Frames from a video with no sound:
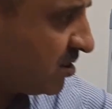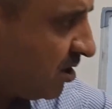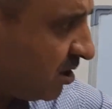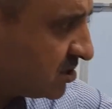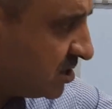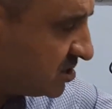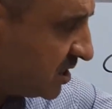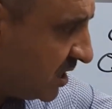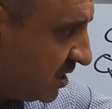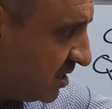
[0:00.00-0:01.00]
the
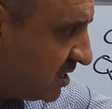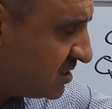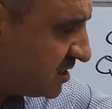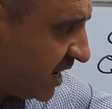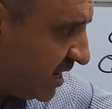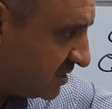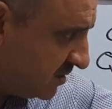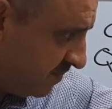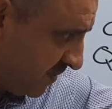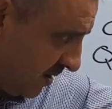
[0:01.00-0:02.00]
oxygen in this case
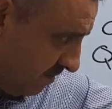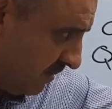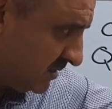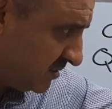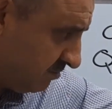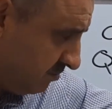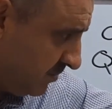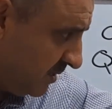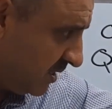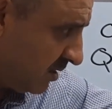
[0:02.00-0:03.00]
must,
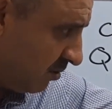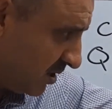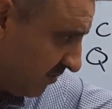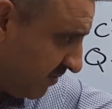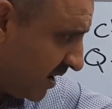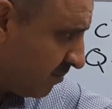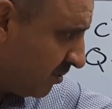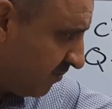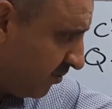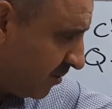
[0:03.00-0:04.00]
or the
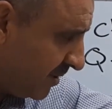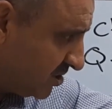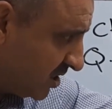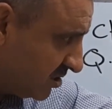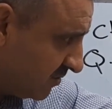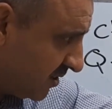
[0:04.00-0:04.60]
formal charge of the